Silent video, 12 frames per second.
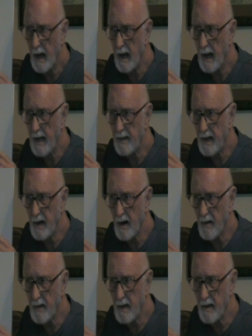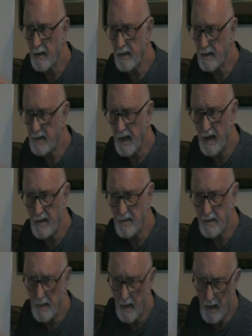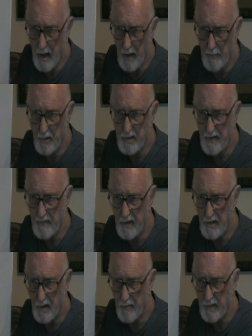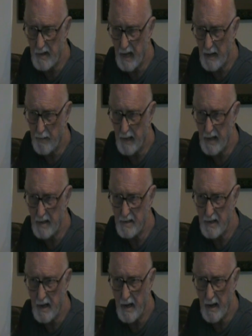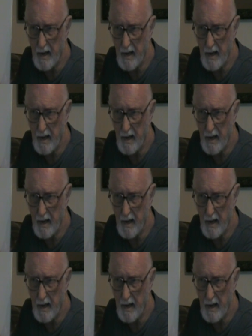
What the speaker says: and they are, in this case, abuse of the children take place,